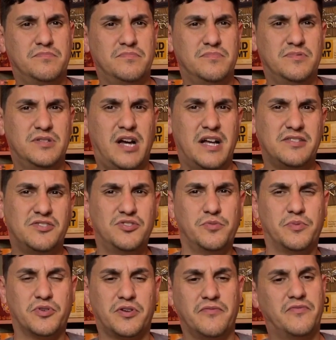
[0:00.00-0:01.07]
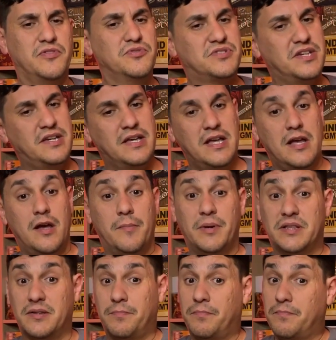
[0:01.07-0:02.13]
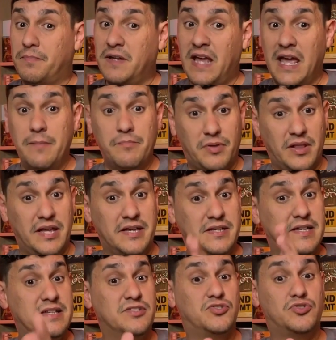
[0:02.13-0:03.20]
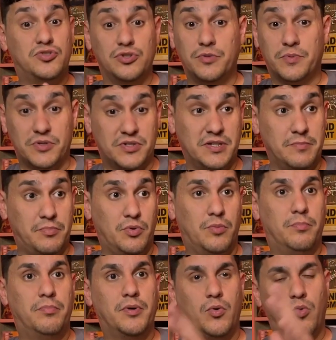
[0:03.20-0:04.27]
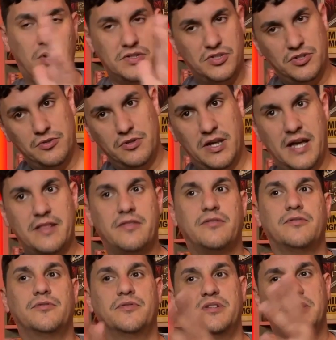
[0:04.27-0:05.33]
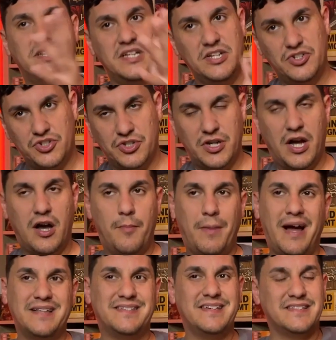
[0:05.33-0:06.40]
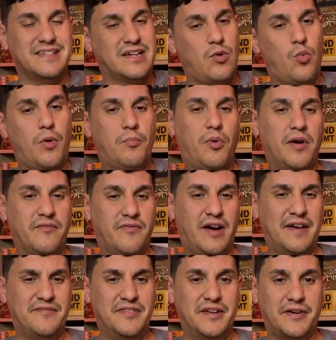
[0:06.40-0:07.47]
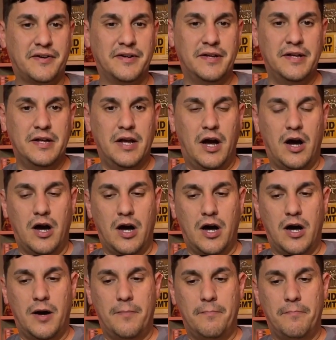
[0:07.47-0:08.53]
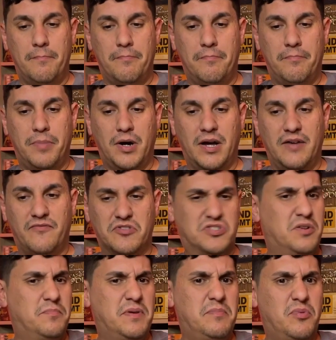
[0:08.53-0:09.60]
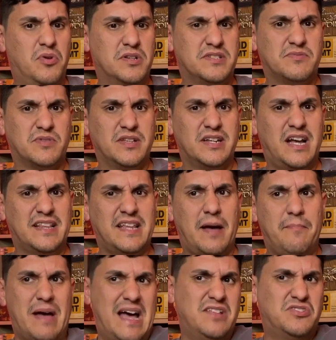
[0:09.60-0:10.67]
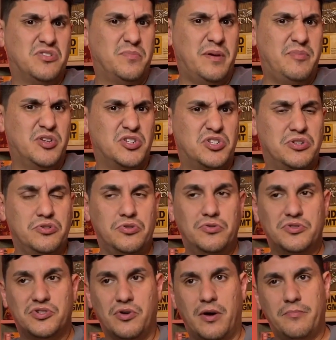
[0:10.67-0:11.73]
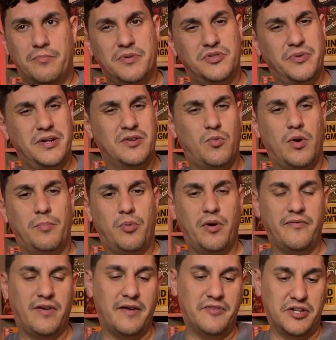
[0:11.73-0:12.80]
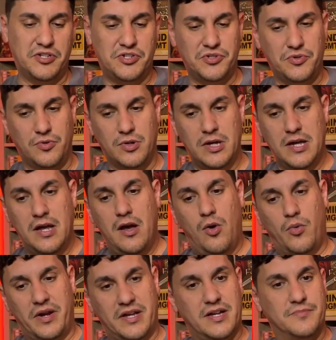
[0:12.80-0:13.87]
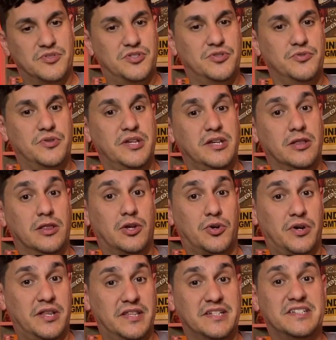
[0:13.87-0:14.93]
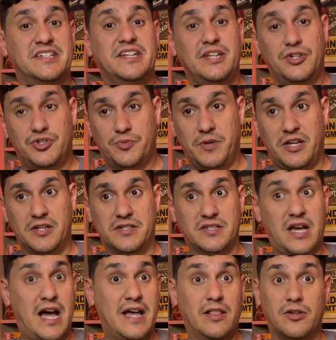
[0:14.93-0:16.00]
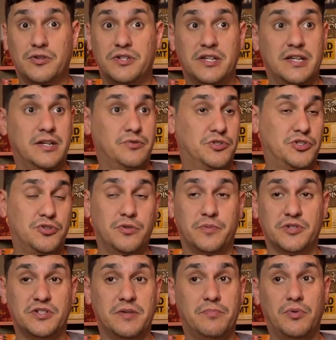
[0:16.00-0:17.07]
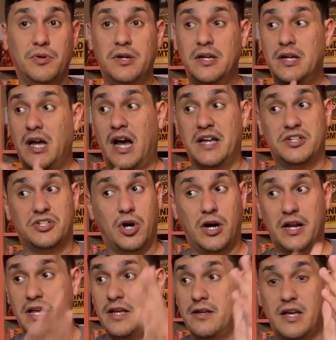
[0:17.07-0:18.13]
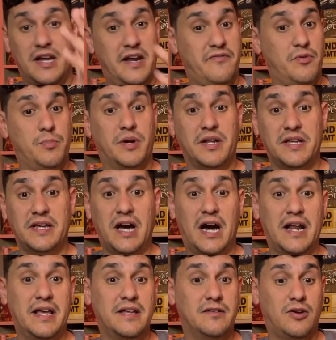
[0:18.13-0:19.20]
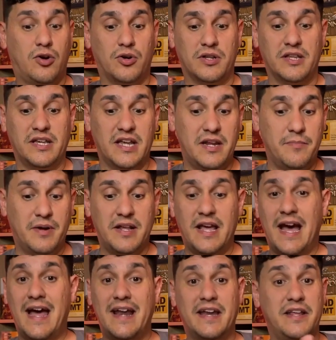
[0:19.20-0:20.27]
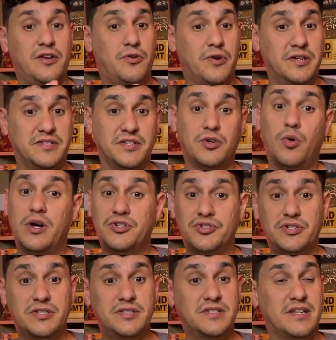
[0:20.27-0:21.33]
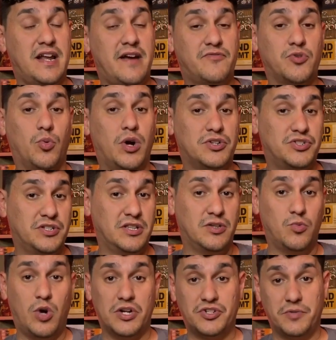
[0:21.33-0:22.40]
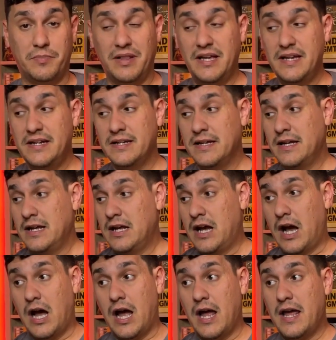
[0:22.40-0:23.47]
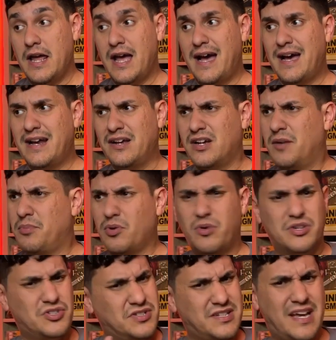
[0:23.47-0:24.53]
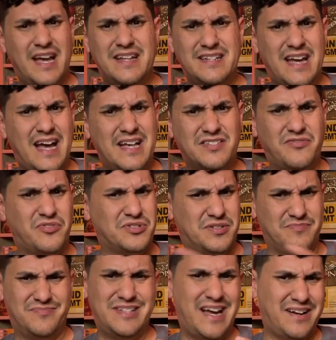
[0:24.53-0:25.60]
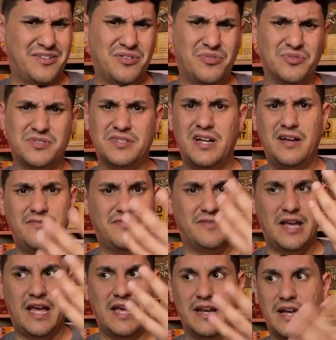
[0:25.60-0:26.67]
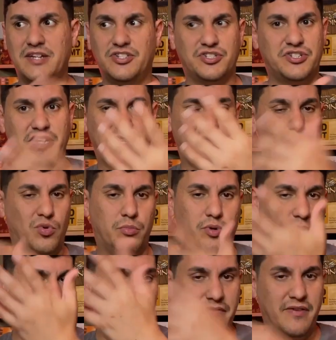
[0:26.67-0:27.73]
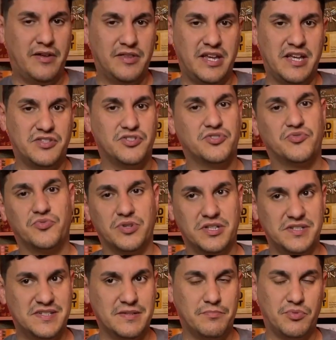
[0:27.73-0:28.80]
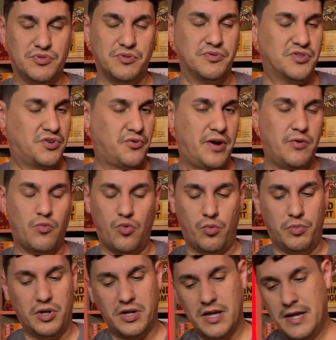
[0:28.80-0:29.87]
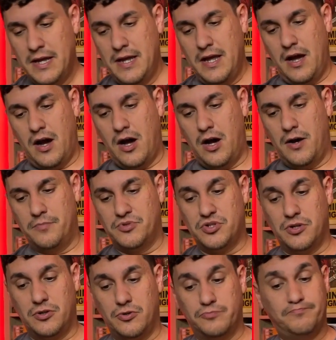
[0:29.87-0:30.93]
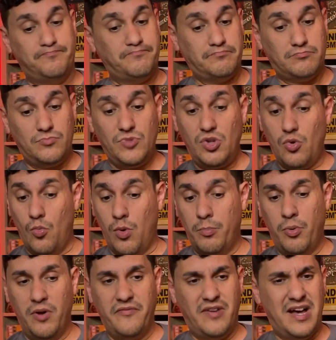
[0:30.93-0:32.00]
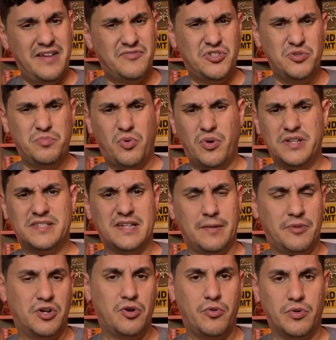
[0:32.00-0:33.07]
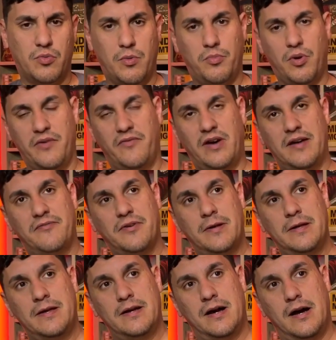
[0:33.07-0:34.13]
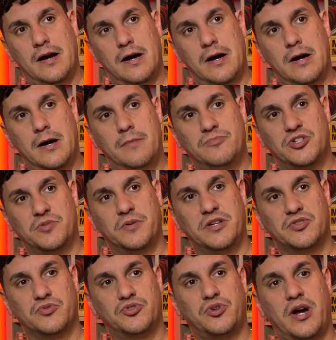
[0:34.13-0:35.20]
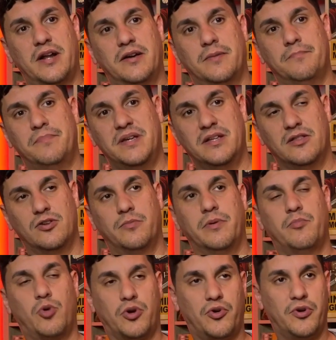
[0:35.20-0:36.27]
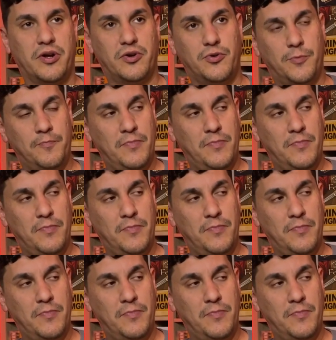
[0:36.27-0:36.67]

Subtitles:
not super confusing. But the gameplay is super simple. But once you get through the teach, I'd say it's like a 1.5 there. But for some people, it's really not that bad. So maybe a 2. So I'm between a 1.5 and a 2 when it comes to the learn and the teach, because I learned it and it was super simple. I taught it and everybody got it. Hardly anybody had any crazy questions. And after watching the Watch It Played, I had a couple of questions I had to ask for some technical stuff, and I just checked the rule book and I found the answers really simple. So it was a great rule book. So 1.5, 2 points. I'm going to go with 1.5 just because we try to be a little bit more critical.